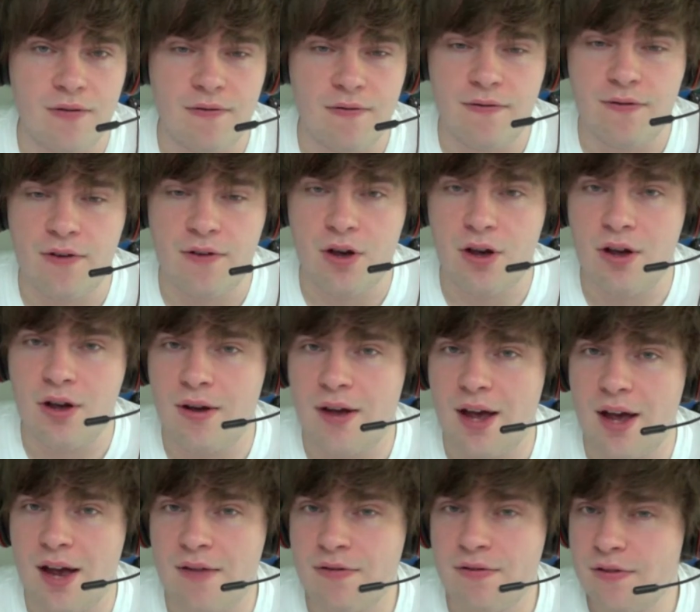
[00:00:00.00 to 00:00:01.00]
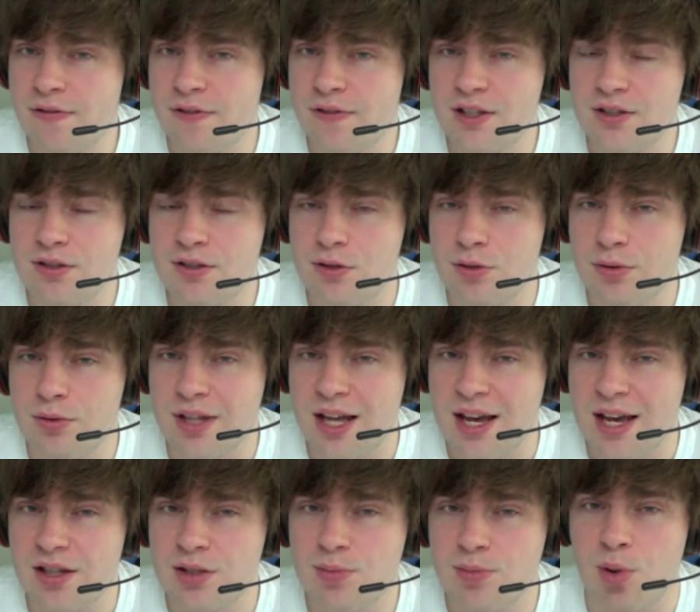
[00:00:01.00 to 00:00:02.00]
for everything to do with
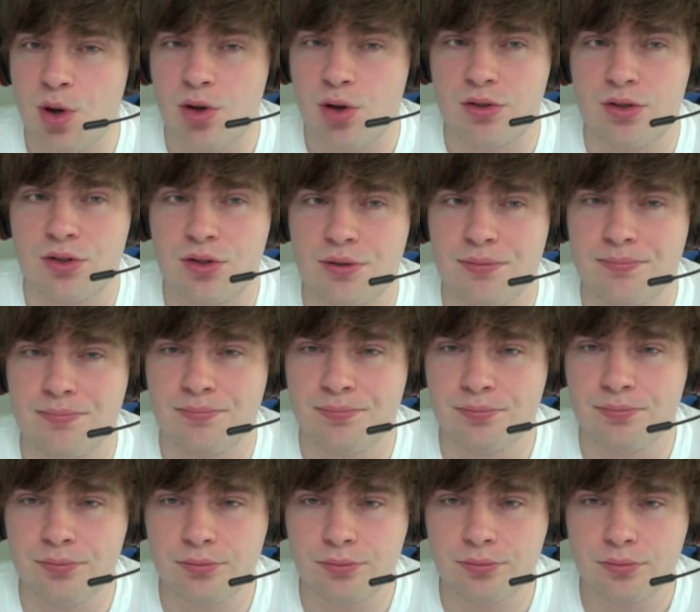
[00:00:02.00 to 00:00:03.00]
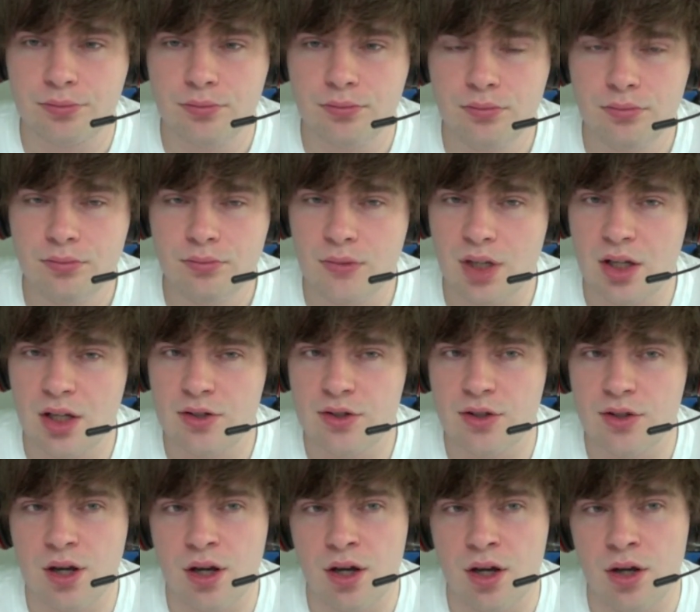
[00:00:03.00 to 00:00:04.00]
Xbox.
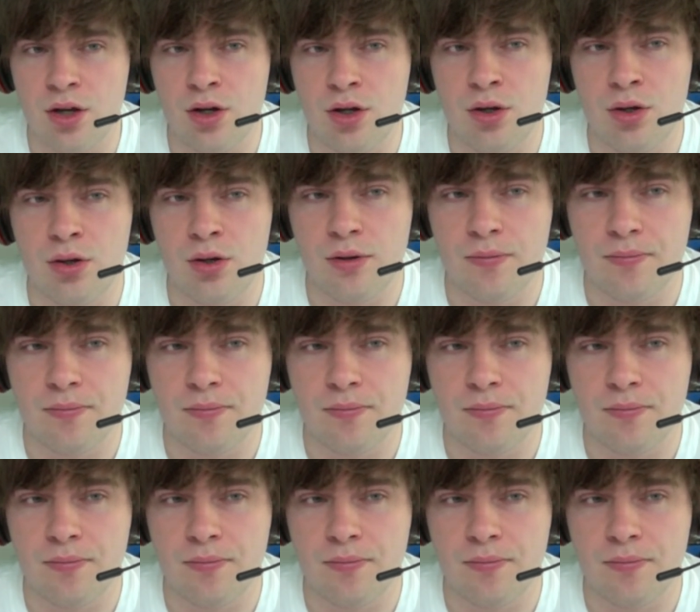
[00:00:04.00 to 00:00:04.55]
So,